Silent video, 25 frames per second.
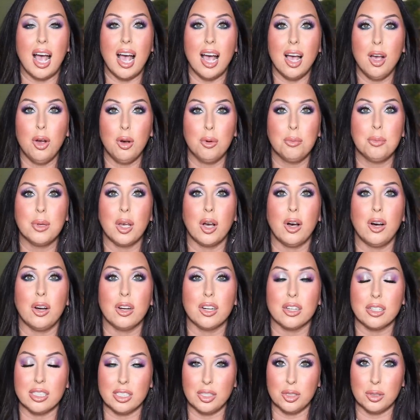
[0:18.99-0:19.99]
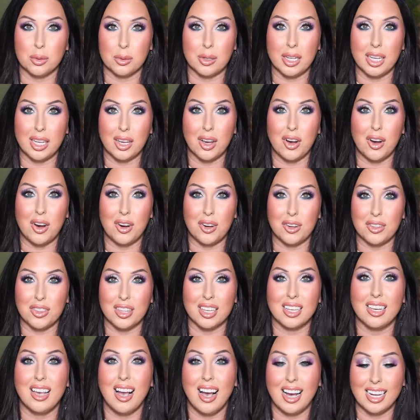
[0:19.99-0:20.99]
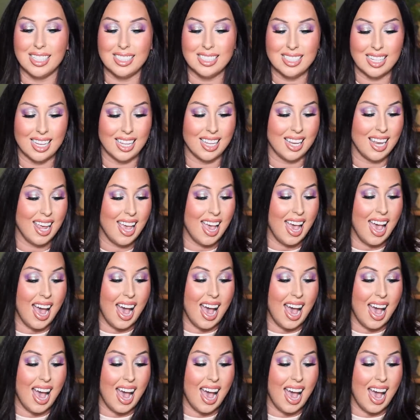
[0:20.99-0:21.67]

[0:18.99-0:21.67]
I hope y'all are enjoying all the content.